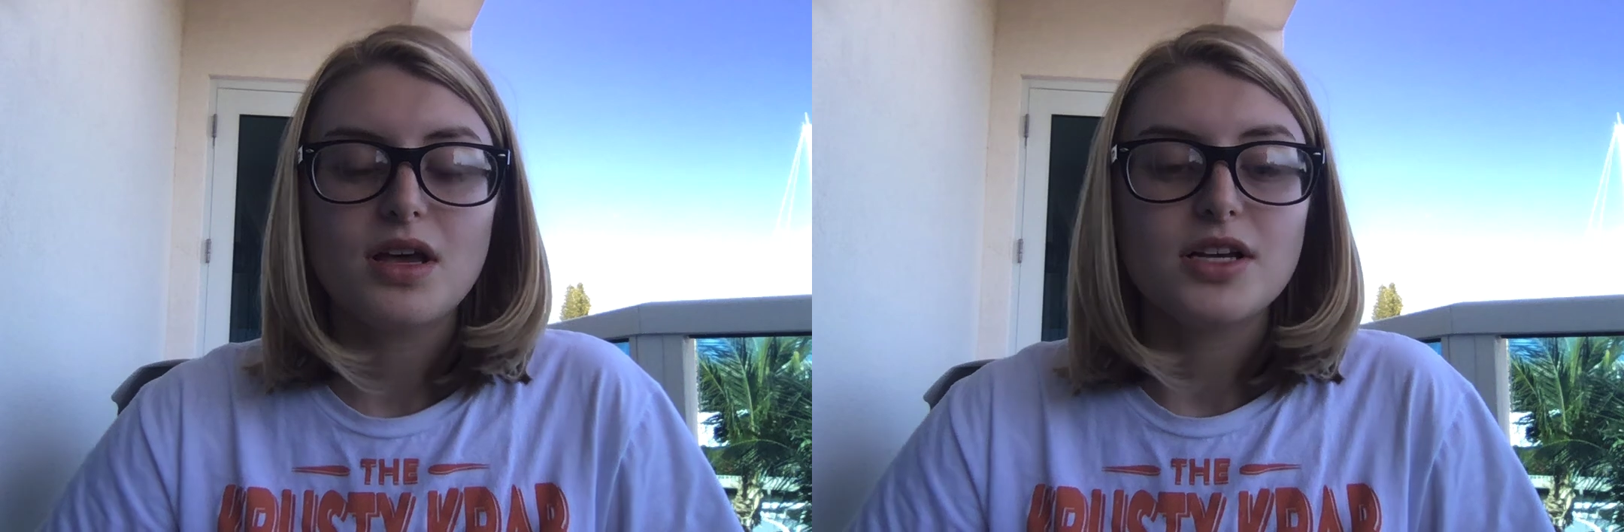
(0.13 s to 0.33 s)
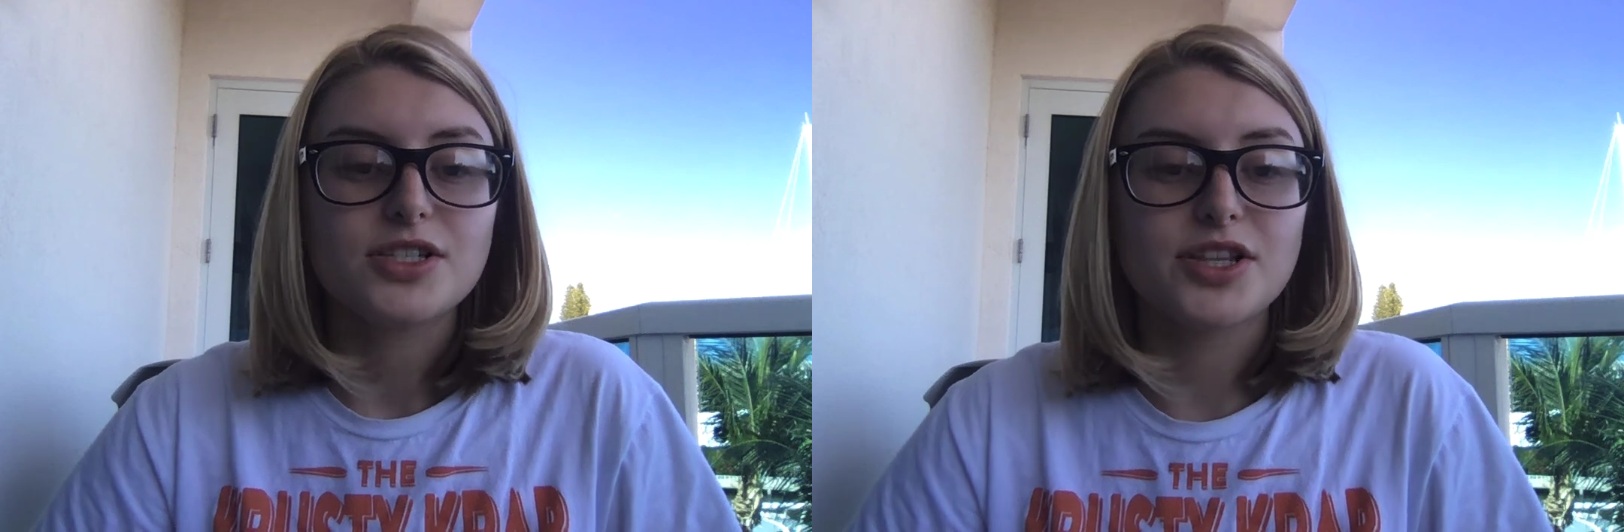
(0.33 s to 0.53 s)

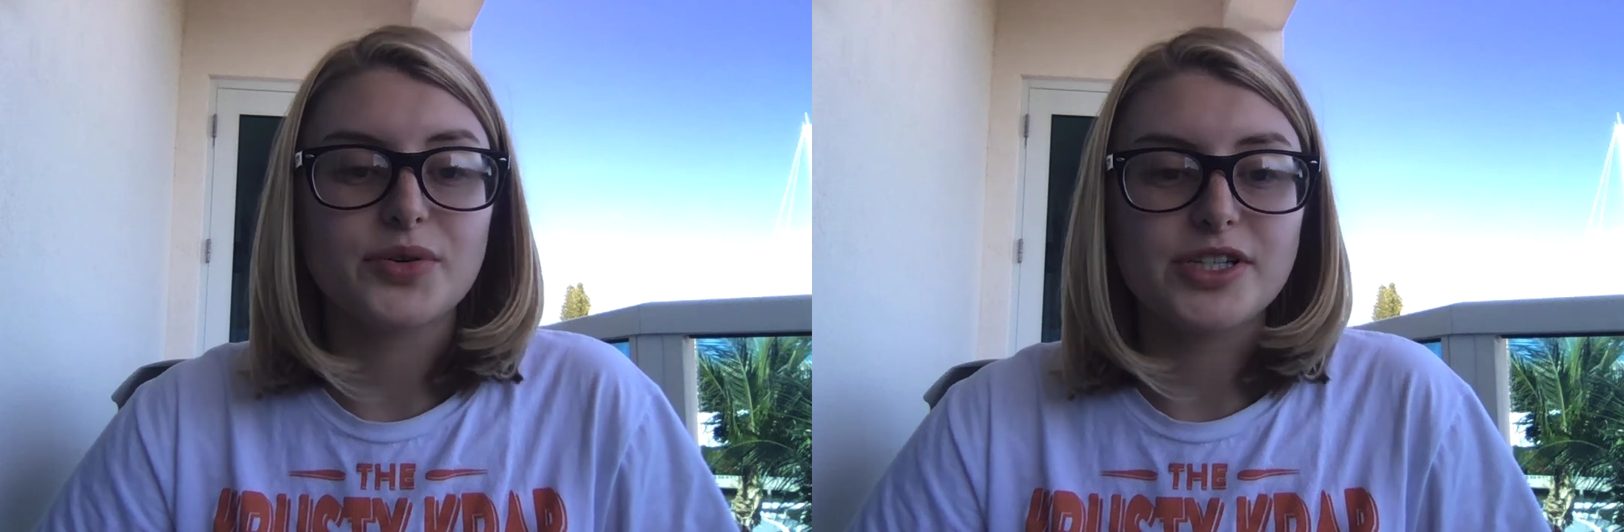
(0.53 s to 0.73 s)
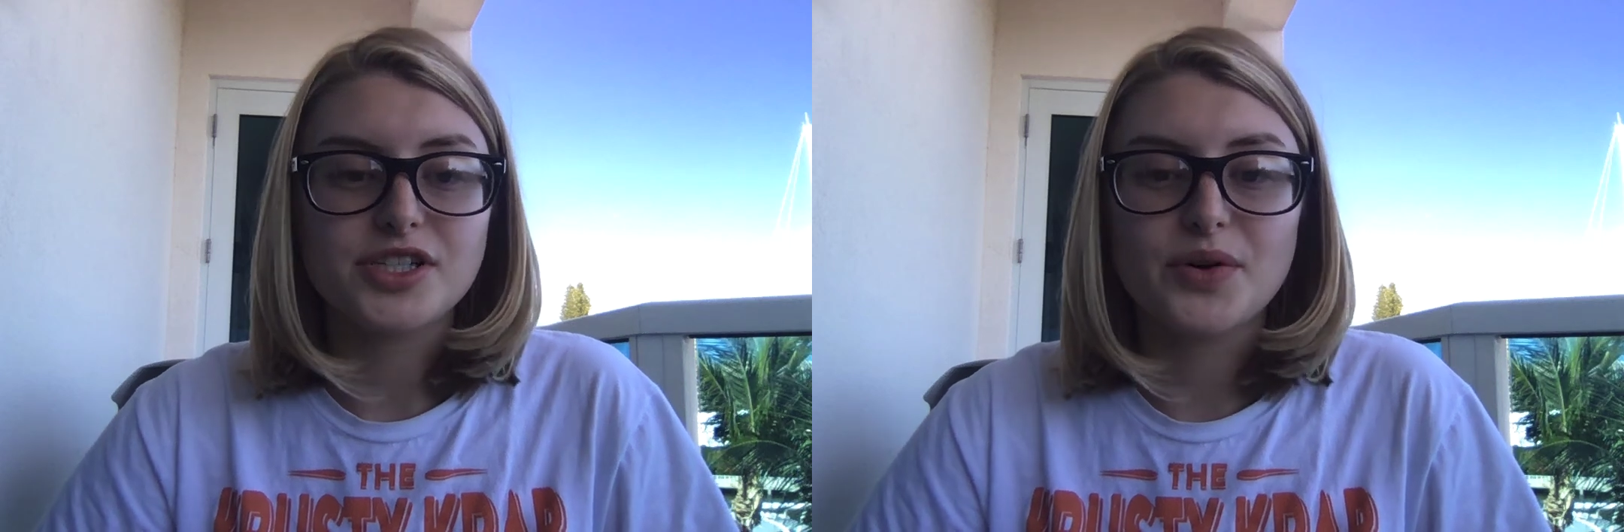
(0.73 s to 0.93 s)
So the
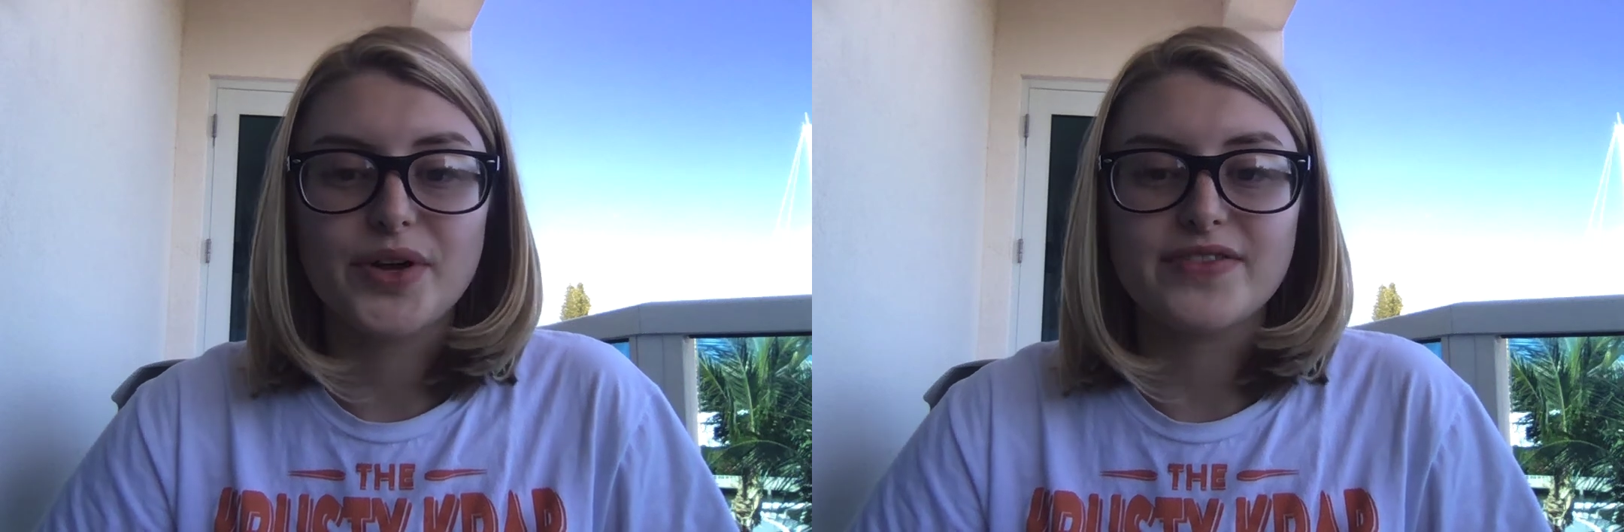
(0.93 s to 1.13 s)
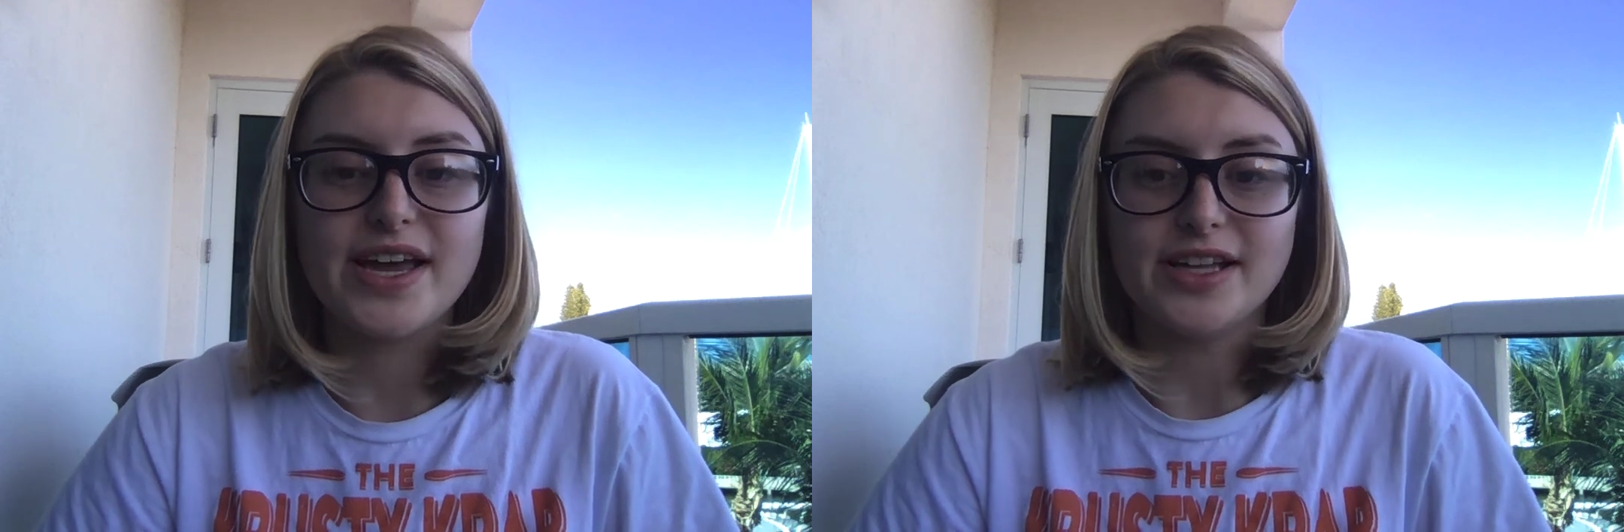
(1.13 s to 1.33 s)
question that we
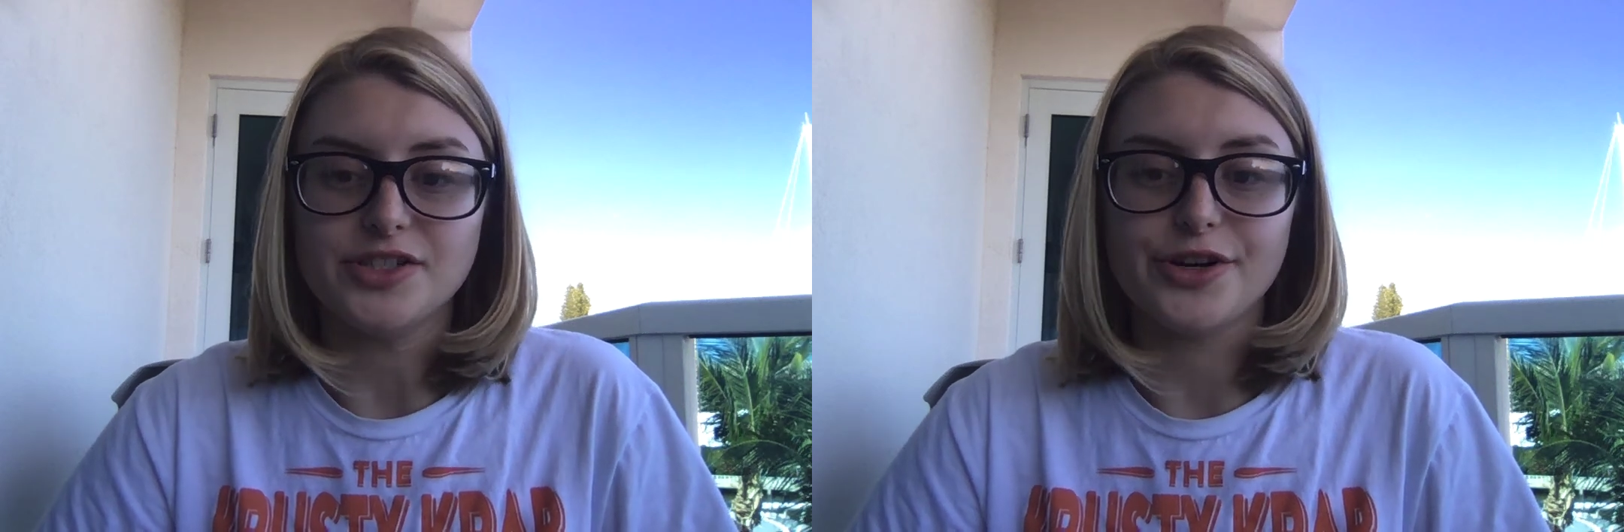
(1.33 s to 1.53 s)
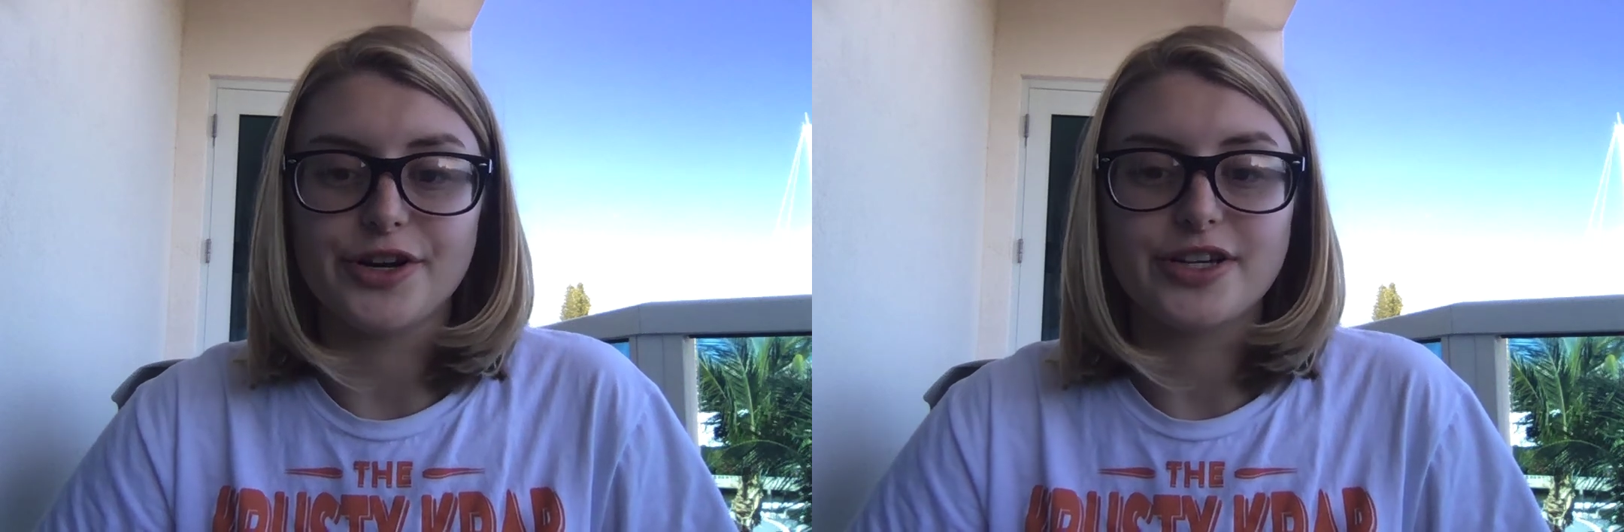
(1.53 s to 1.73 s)
have to
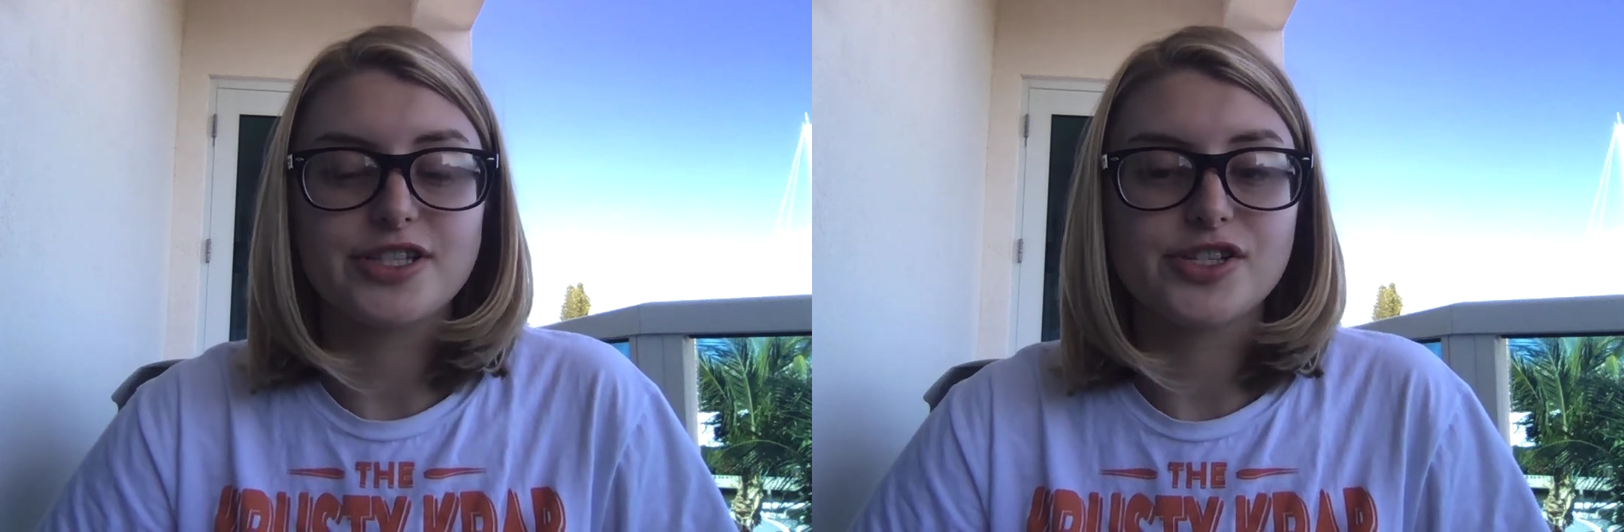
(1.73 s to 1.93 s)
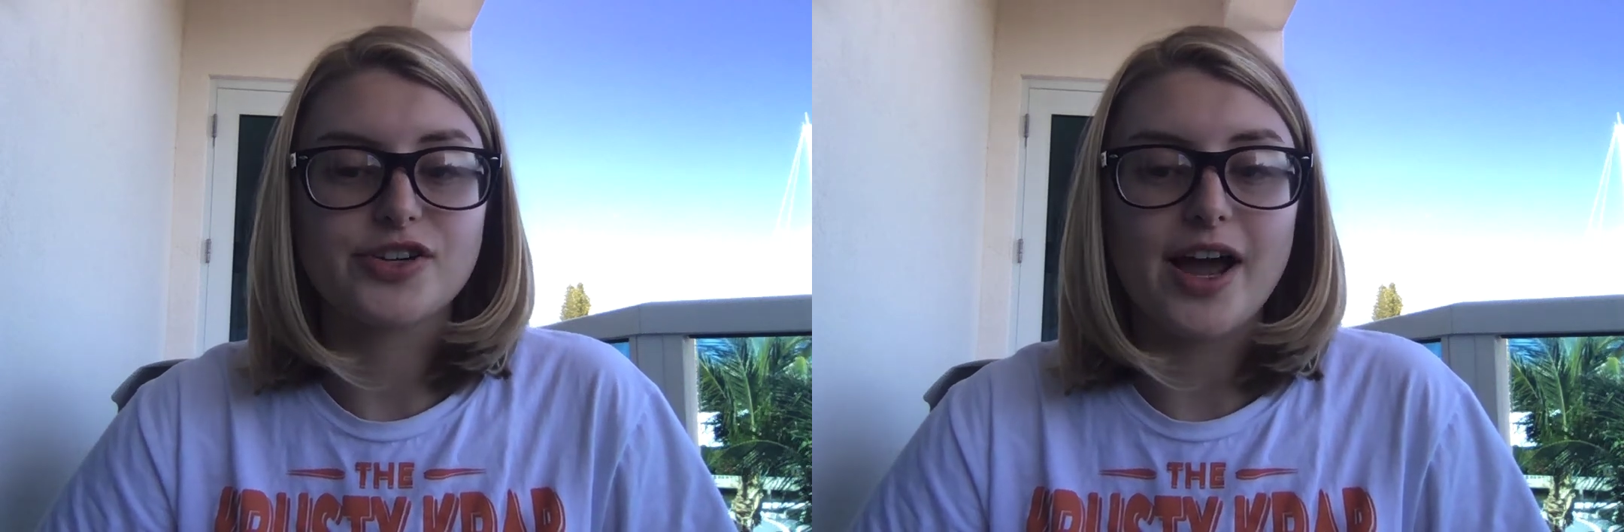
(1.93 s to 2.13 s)
answer is
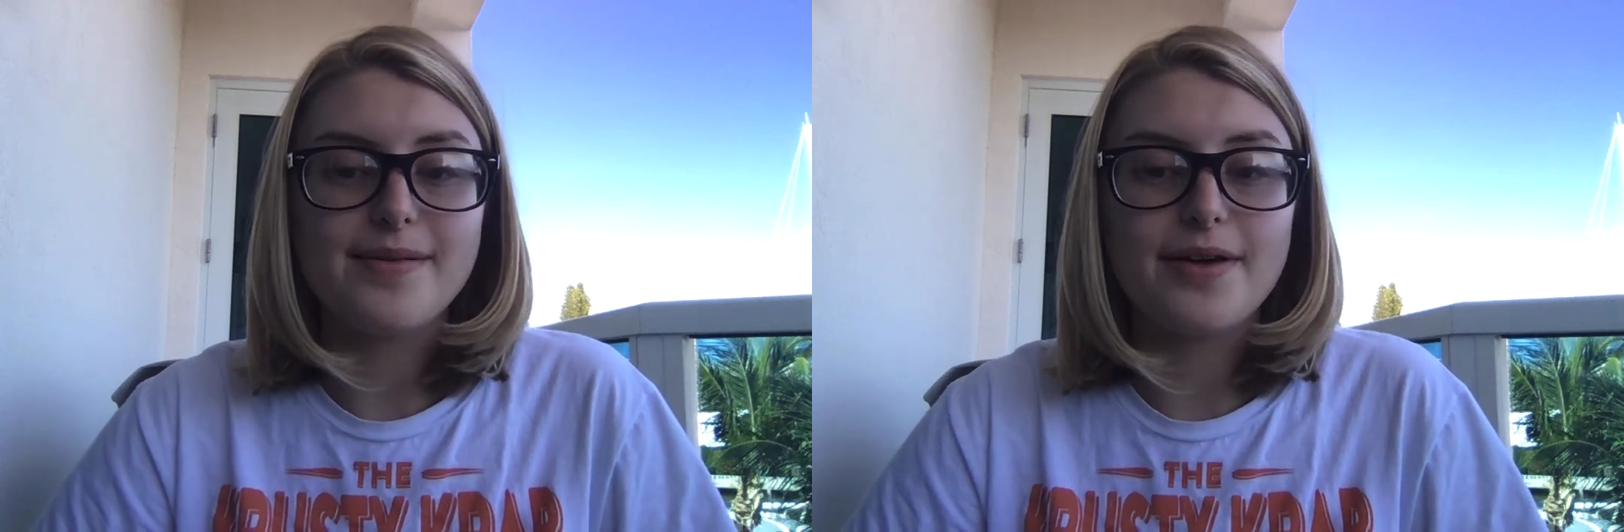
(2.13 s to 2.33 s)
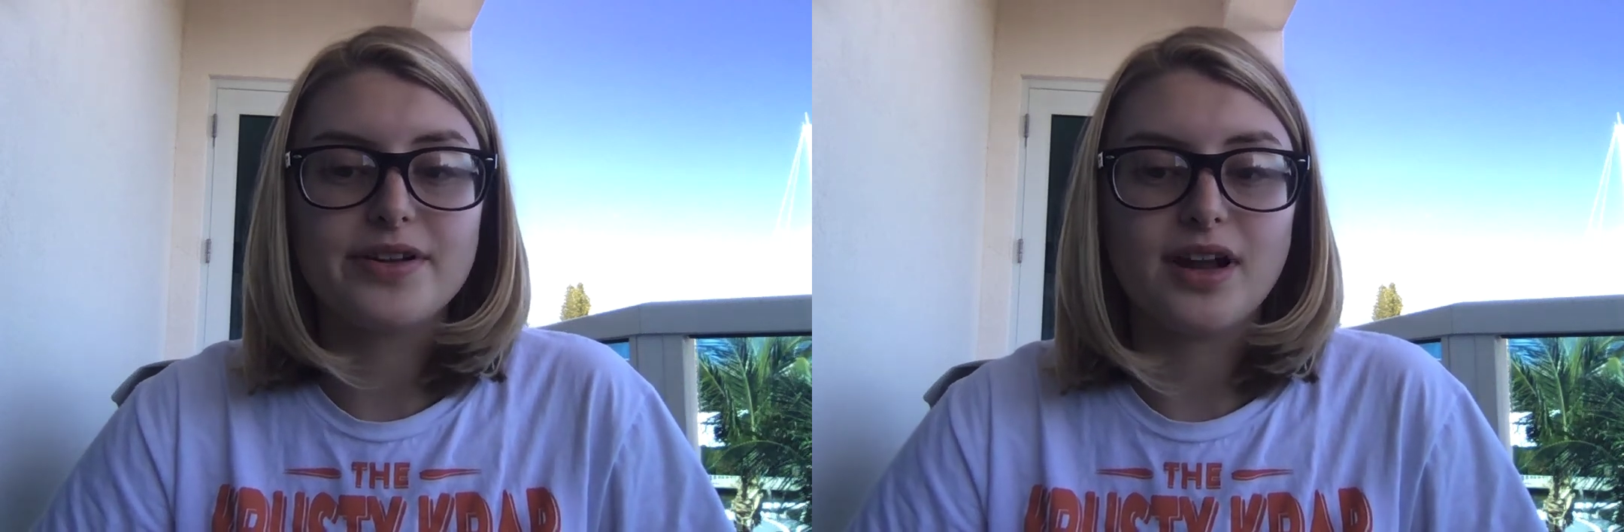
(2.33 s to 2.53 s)
describe how the